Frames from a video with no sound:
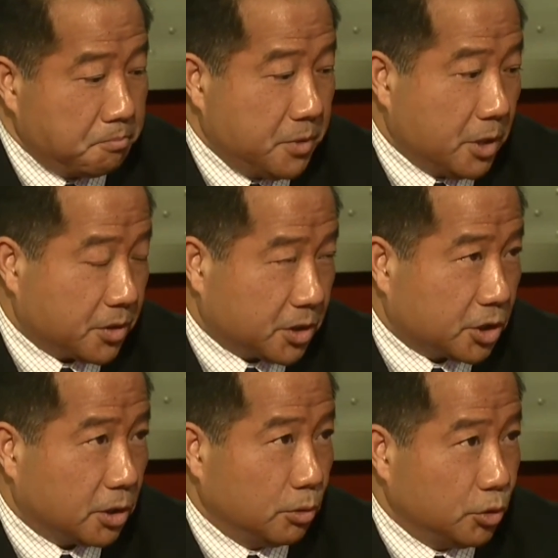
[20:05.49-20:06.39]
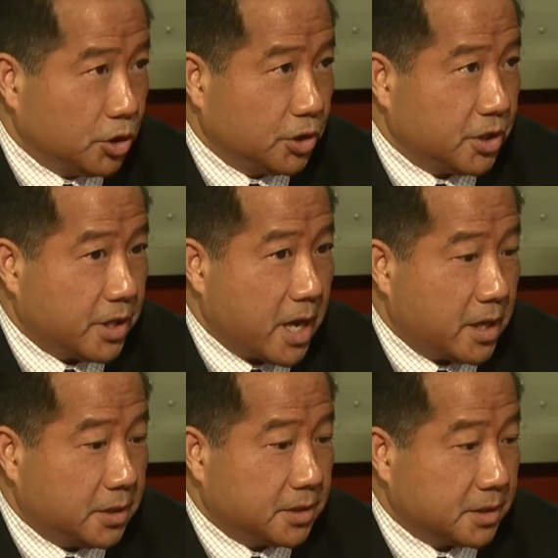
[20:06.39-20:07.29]
you know, the solution to
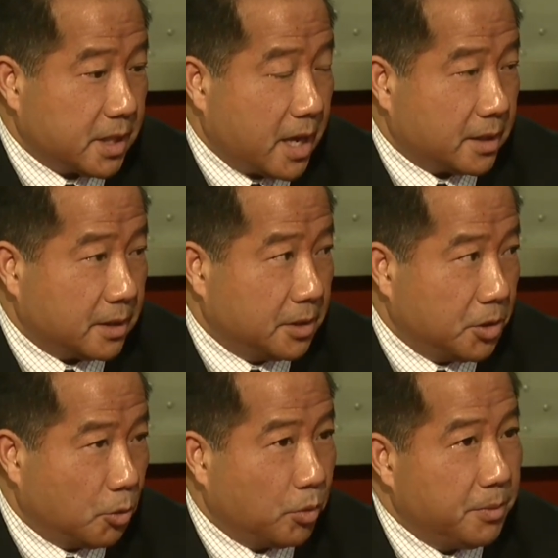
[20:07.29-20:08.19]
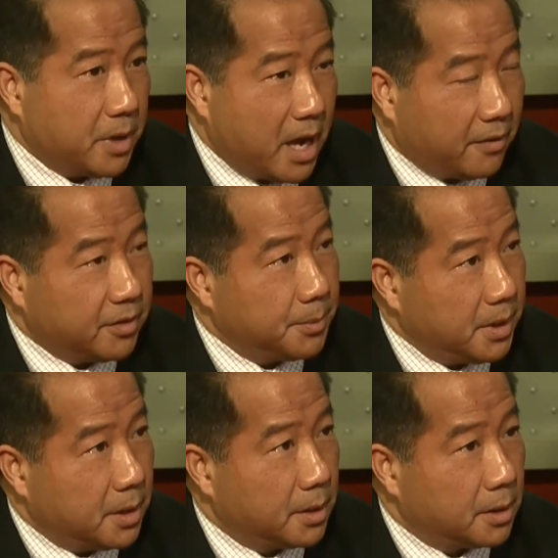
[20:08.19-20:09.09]
that is that you know we have to
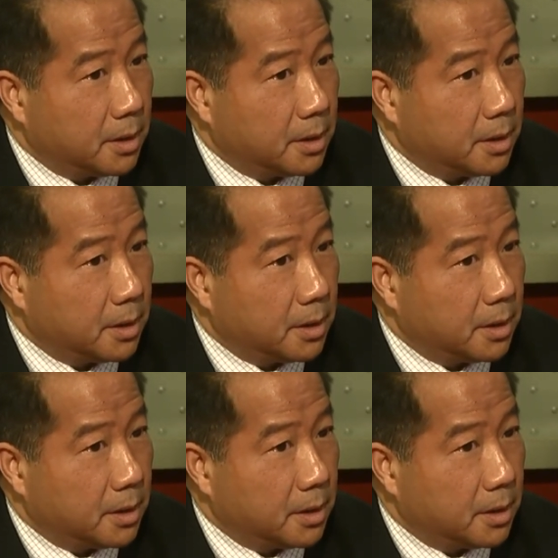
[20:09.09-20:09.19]
be a,